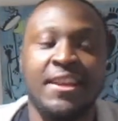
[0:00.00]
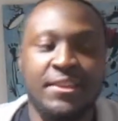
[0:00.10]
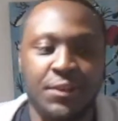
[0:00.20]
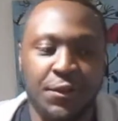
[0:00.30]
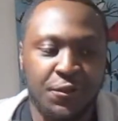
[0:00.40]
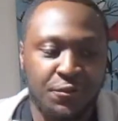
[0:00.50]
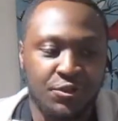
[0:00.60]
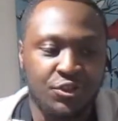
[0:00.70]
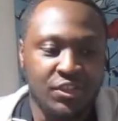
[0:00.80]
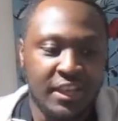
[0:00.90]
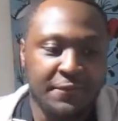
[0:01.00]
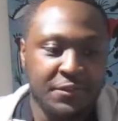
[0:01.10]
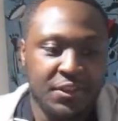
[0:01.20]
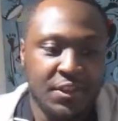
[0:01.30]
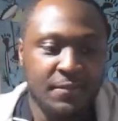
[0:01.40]
So you just have
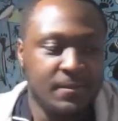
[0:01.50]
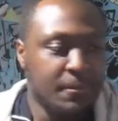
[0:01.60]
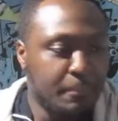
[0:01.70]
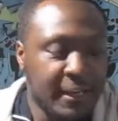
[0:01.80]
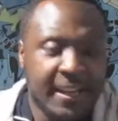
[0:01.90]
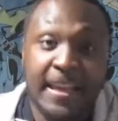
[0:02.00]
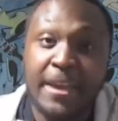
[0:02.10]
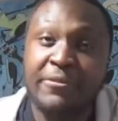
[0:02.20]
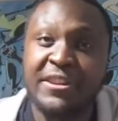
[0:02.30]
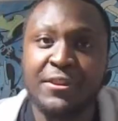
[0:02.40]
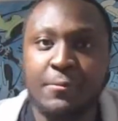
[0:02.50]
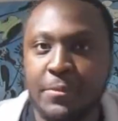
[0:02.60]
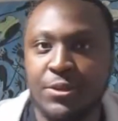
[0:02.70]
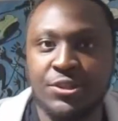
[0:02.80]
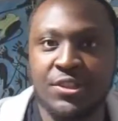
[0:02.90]
to completely get rid of your
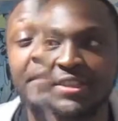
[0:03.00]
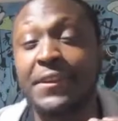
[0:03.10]
emotions,